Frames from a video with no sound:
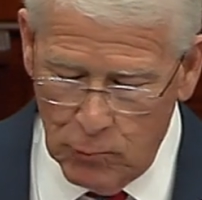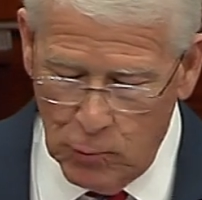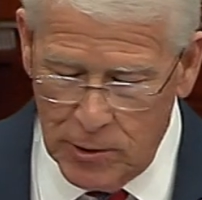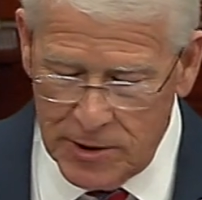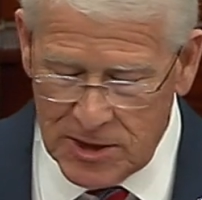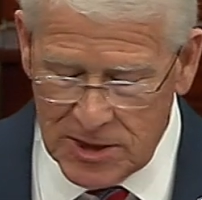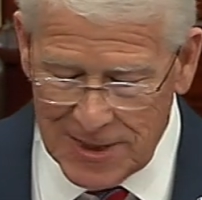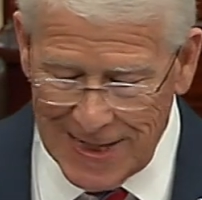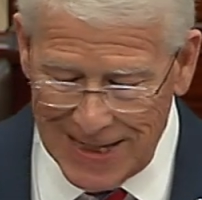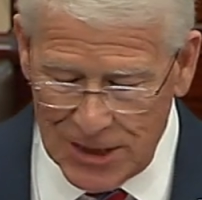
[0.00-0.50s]
would
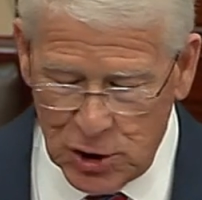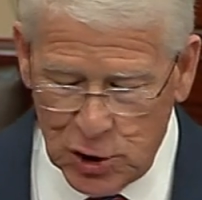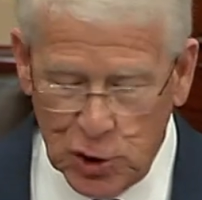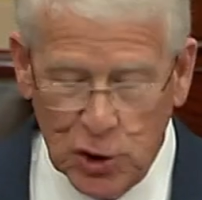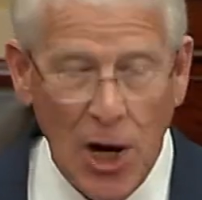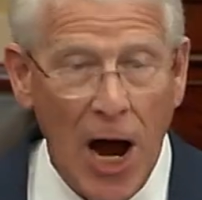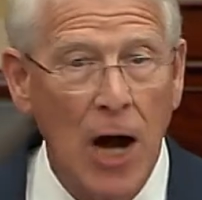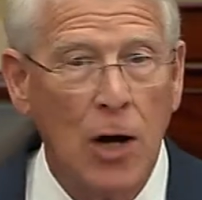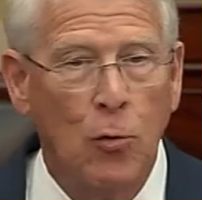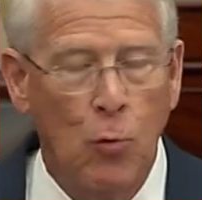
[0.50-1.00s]
send
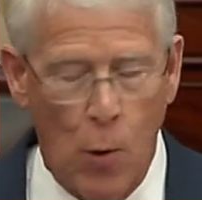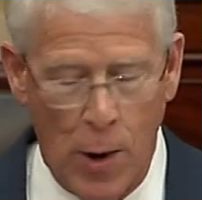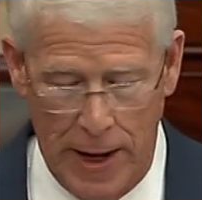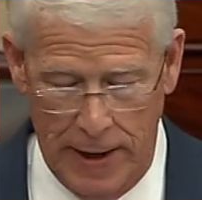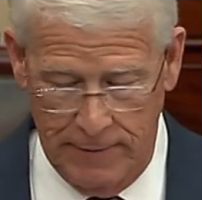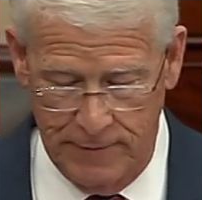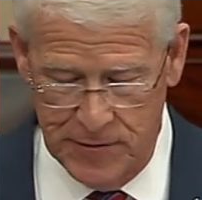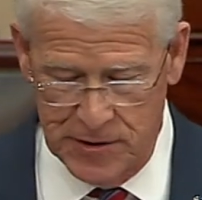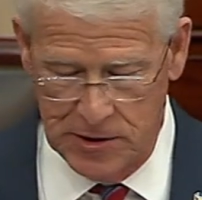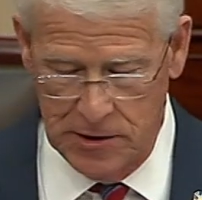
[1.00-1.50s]

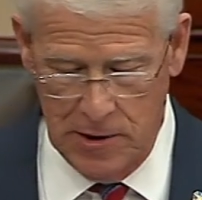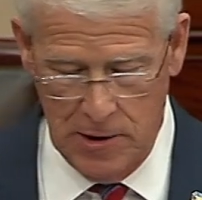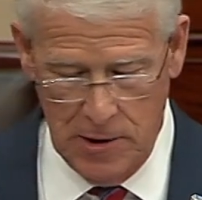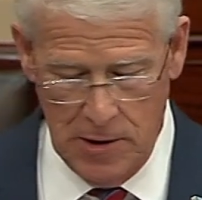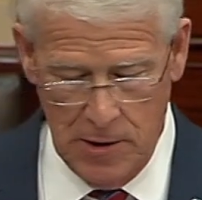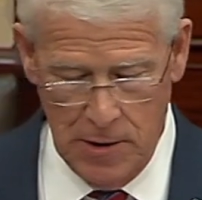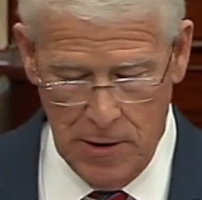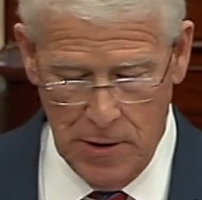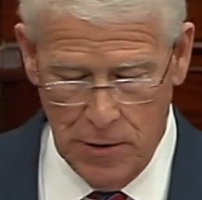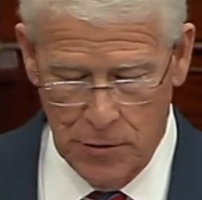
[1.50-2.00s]
shockwaves
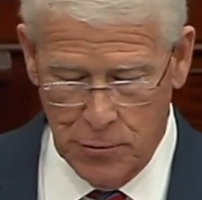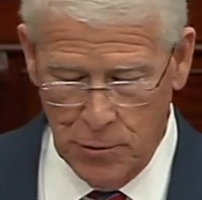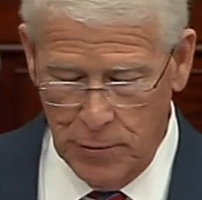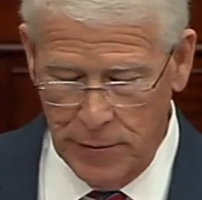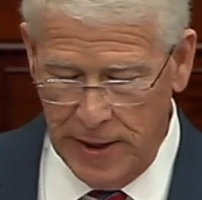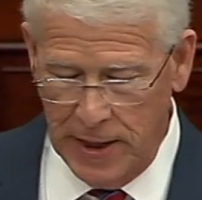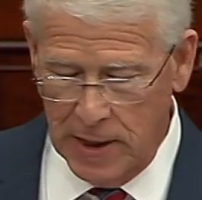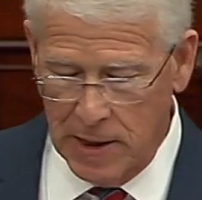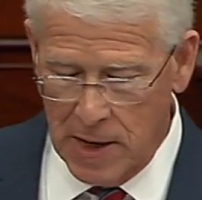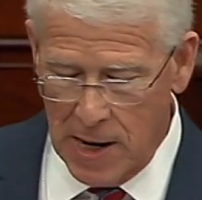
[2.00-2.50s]
through
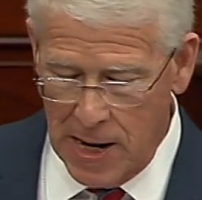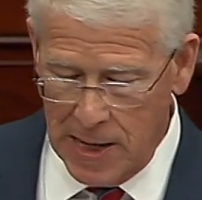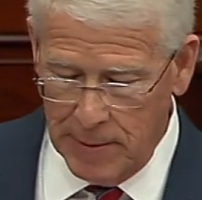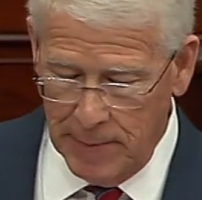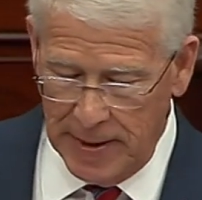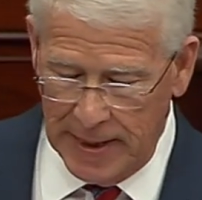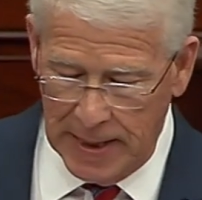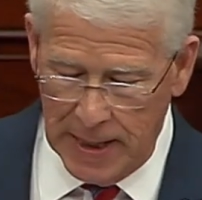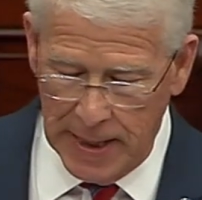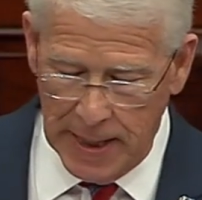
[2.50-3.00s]
the
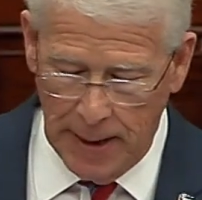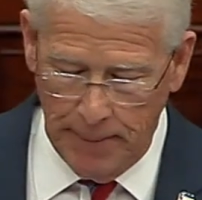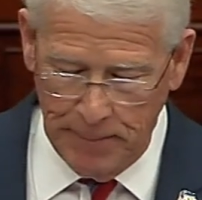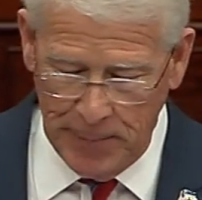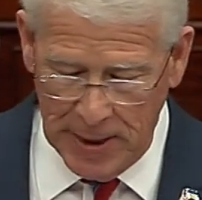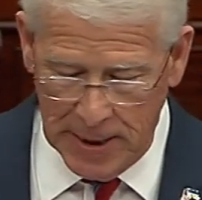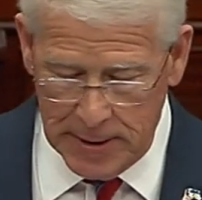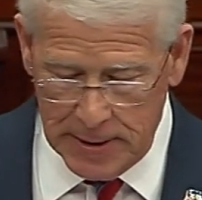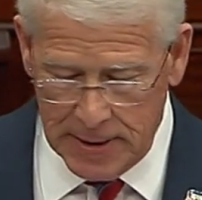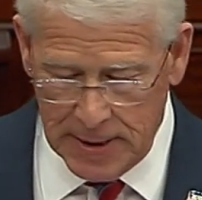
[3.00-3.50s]
economy and
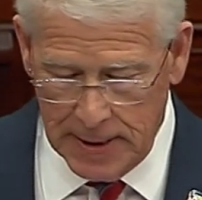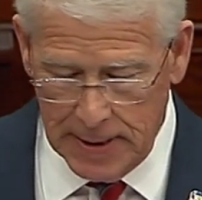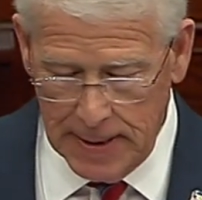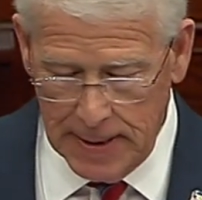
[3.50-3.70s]
upend